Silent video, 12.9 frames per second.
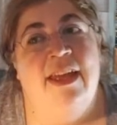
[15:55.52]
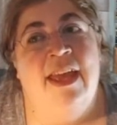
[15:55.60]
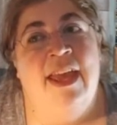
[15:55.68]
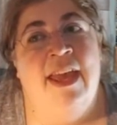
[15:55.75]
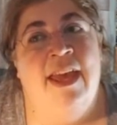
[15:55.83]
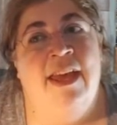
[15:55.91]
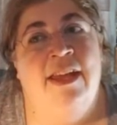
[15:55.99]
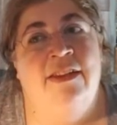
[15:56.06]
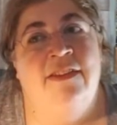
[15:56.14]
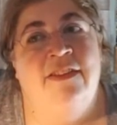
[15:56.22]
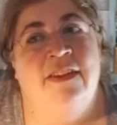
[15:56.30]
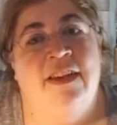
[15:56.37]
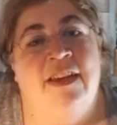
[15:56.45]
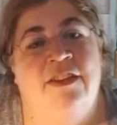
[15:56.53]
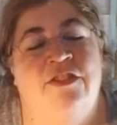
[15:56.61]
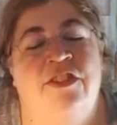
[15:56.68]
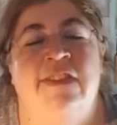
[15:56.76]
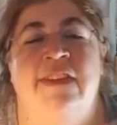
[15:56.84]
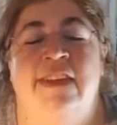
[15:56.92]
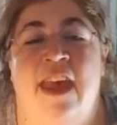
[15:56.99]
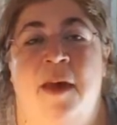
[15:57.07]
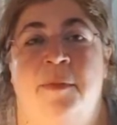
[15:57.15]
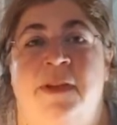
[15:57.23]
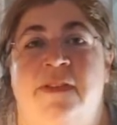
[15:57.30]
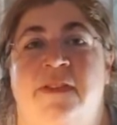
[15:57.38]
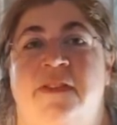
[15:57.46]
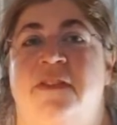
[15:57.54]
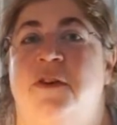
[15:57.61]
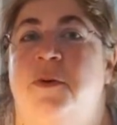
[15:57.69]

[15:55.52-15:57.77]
And she's a chemist.